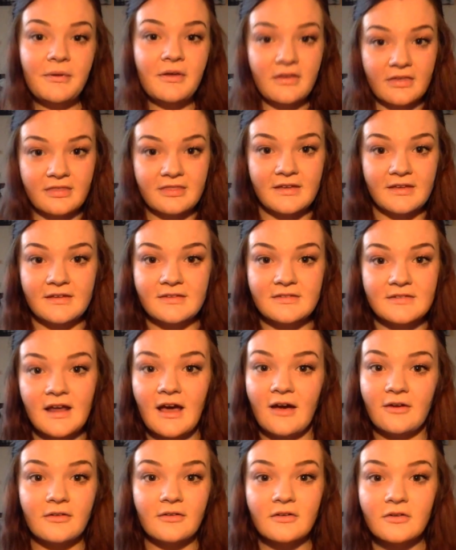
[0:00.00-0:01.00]
putting things
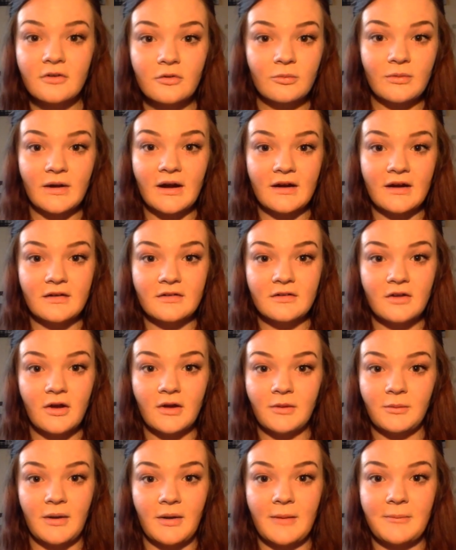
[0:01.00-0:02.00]
down and not
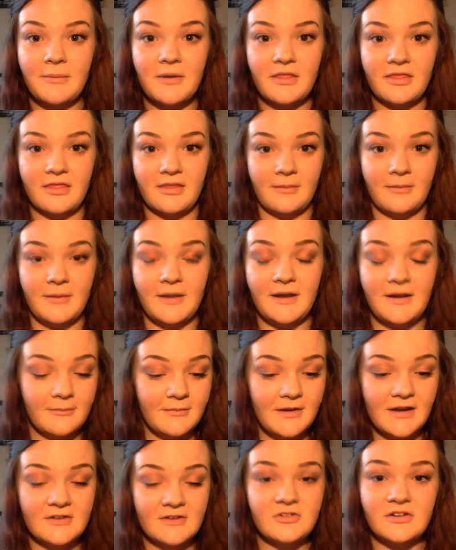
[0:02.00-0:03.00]
knowing where I put them, and I'm
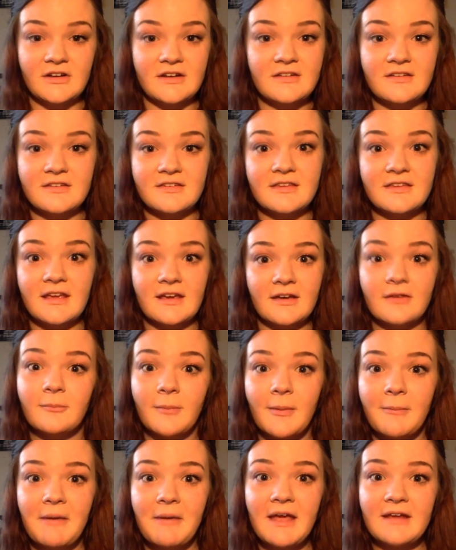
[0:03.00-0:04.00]
literally just sitting on
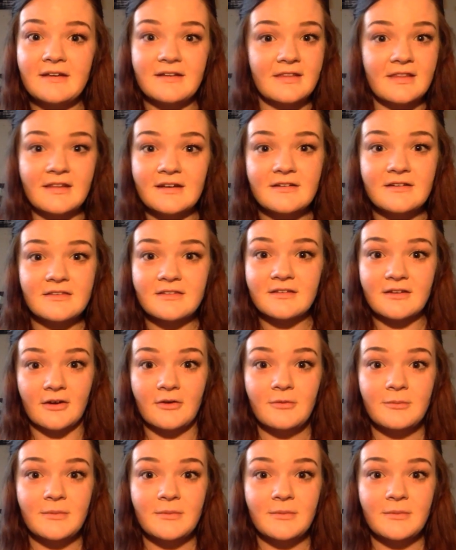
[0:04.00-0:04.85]
my bed and they just go